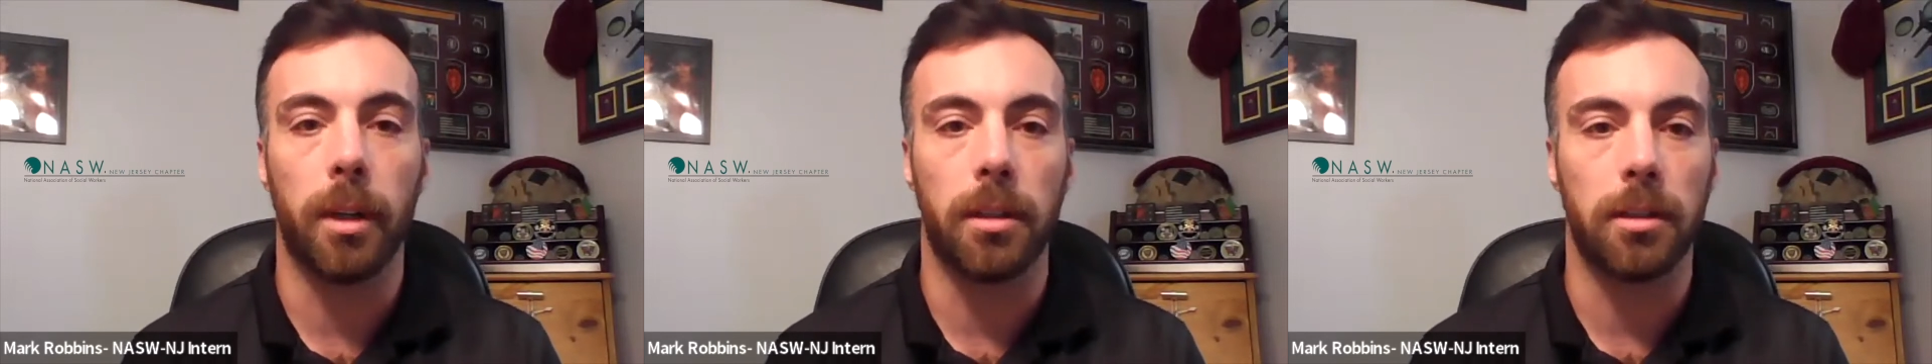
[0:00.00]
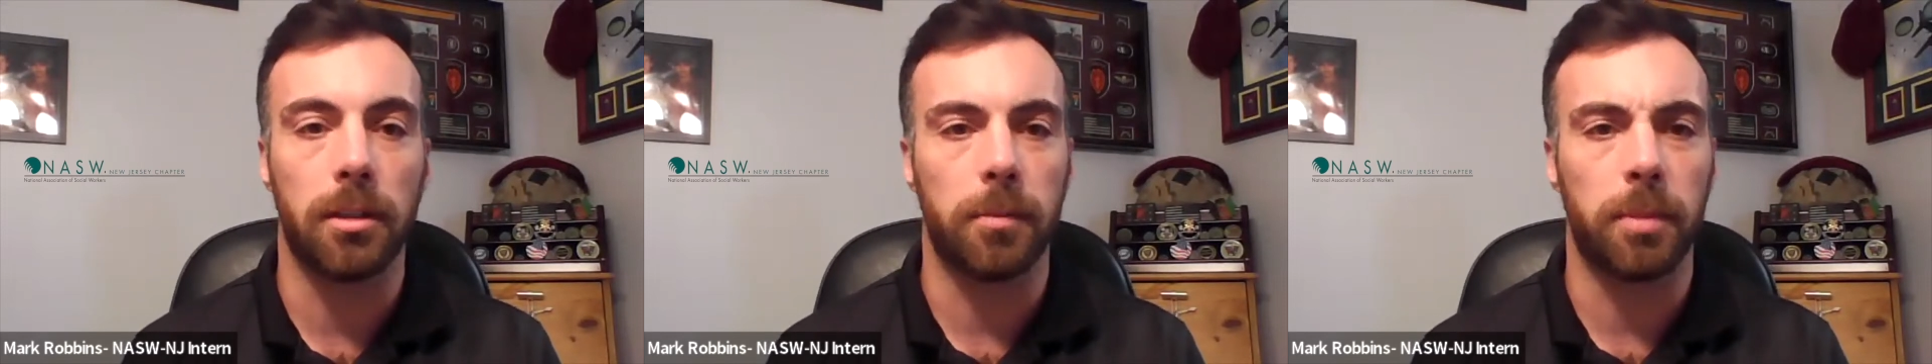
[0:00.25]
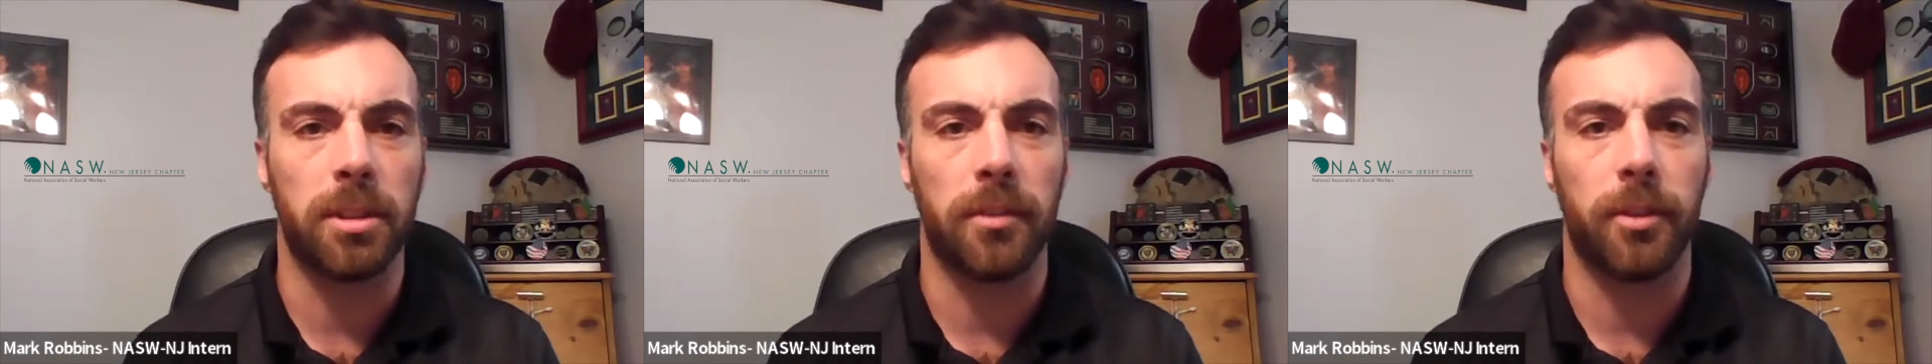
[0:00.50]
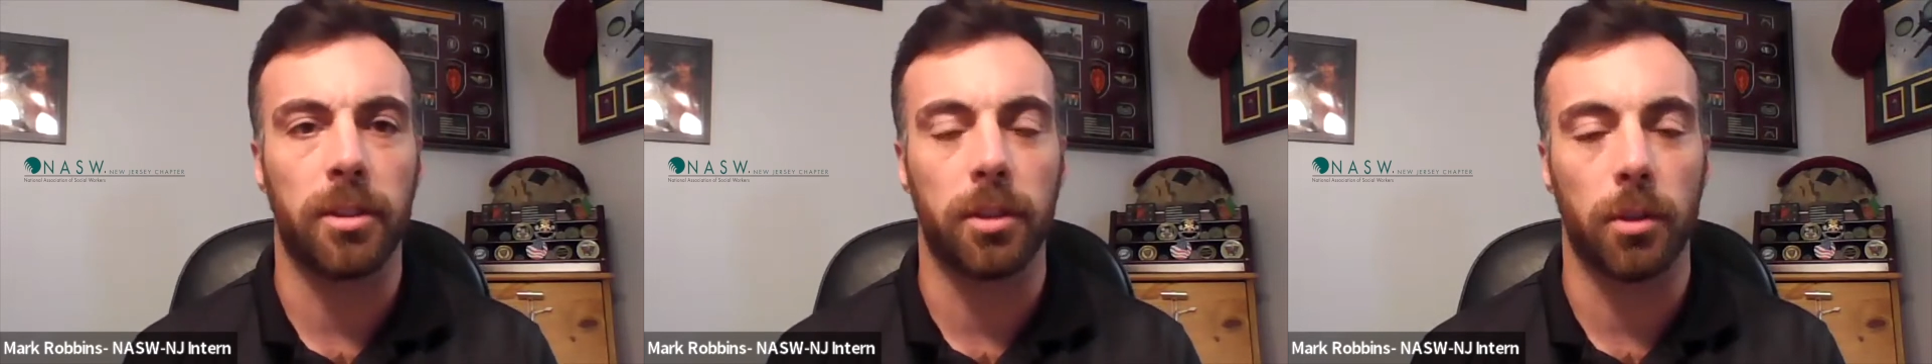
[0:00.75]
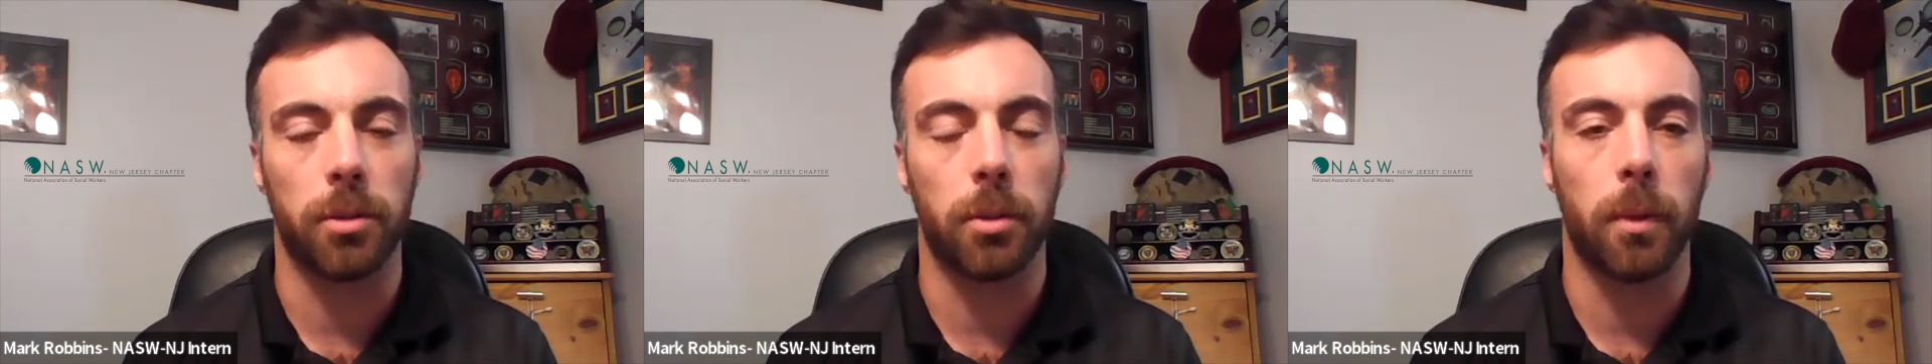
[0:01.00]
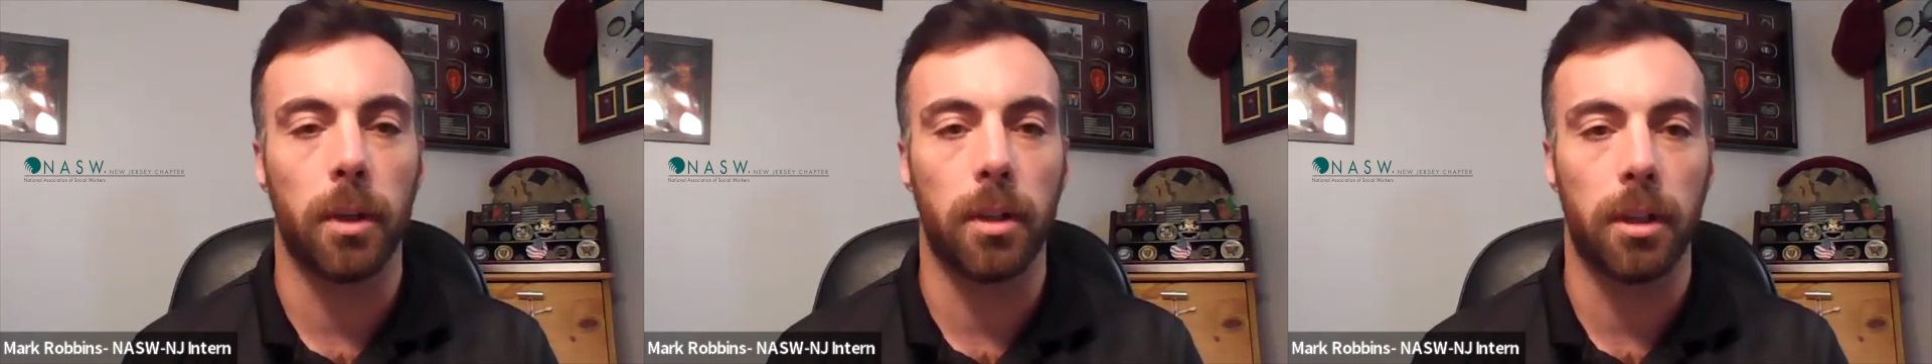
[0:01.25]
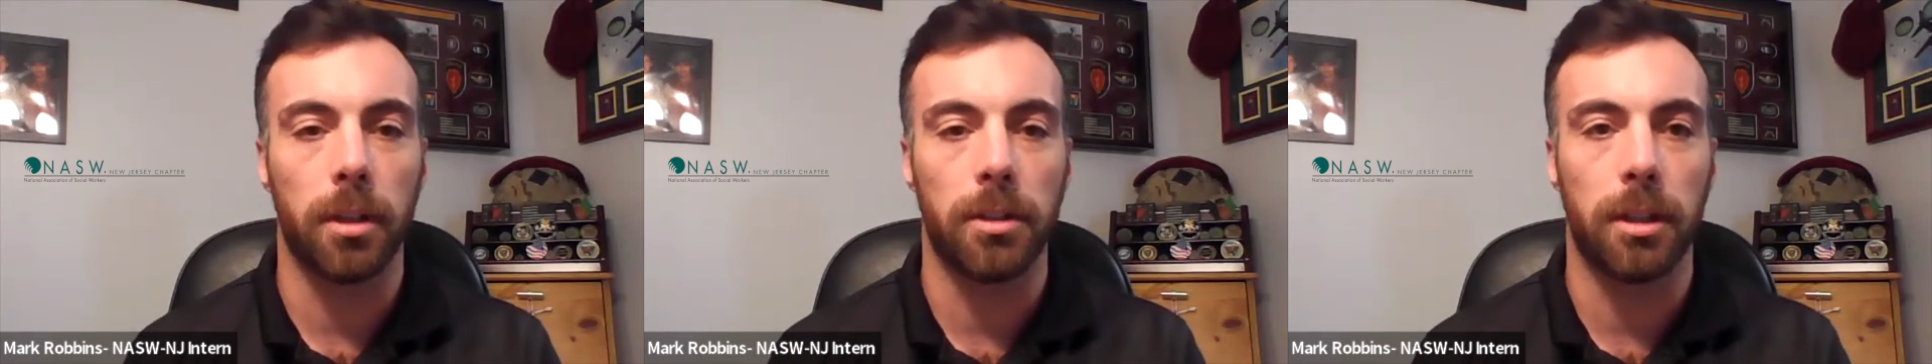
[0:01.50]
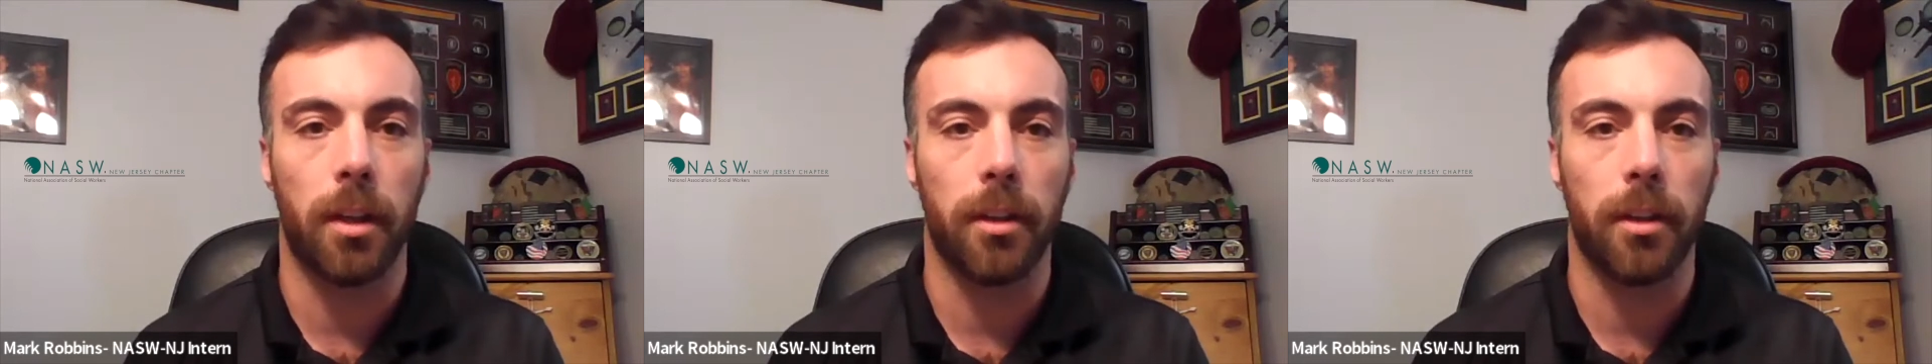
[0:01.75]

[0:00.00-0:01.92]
with specific social workers and